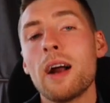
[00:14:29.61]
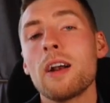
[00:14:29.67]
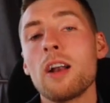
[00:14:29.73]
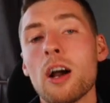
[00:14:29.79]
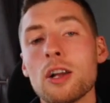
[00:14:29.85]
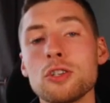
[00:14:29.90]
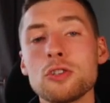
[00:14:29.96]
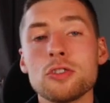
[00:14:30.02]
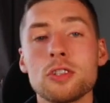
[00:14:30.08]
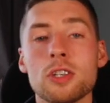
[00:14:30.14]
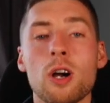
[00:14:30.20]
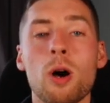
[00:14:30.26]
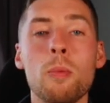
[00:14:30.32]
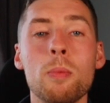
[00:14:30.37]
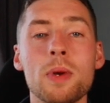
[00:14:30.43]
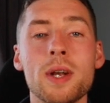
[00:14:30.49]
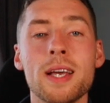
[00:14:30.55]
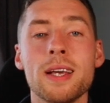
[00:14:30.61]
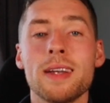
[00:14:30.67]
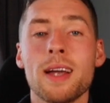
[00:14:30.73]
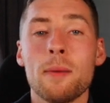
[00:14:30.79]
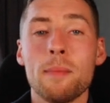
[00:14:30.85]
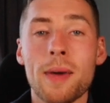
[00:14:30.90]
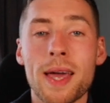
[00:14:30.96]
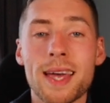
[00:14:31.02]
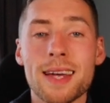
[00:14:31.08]
are not just a company
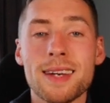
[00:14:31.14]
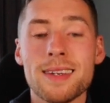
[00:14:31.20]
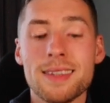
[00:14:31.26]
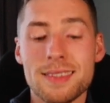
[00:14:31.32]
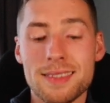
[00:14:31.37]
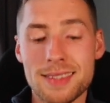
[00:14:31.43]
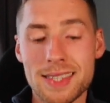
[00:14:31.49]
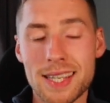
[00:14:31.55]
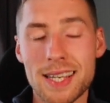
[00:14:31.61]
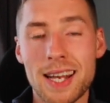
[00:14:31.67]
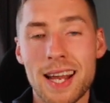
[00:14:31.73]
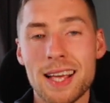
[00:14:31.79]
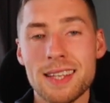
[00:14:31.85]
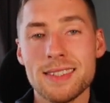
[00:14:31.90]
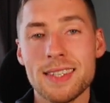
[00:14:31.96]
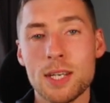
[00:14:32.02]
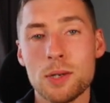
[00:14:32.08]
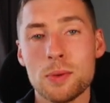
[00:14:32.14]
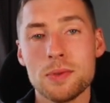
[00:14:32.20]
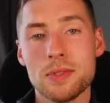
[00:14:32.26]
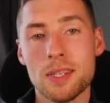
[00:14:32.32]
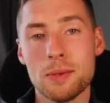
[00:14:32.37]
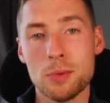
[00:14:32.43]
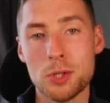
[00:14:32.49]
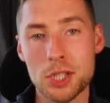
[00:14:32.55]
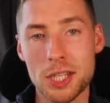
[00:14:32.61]
that make DNA
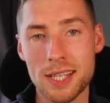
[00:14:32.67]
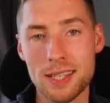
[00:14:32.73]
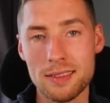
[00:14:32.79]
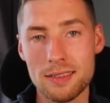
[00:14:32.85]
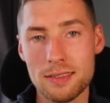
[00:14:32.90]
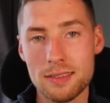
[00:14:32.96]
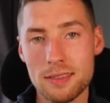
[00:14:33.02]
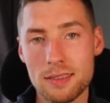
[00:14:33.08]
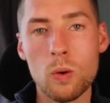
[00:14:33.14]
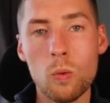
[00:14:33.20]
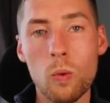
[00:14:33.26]
sequencing machines.